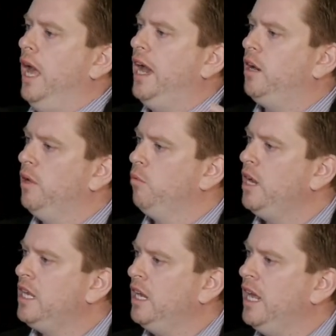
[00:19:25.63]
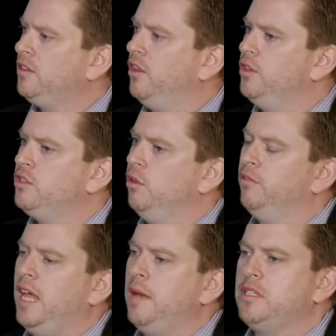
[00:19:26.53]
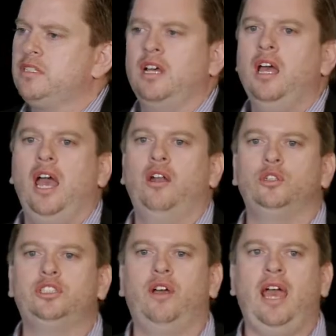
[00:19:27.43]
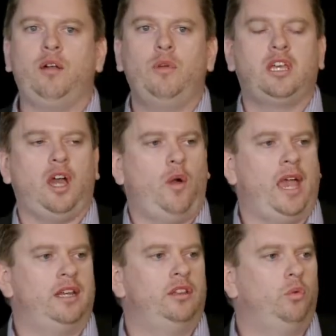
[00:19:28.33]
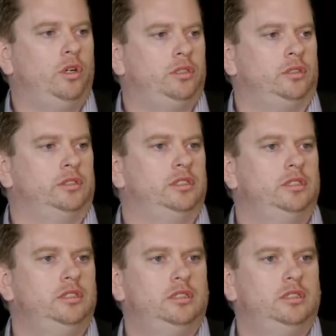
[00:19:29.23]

how do we reconnect those who have lapsed and also how do we go out in the world?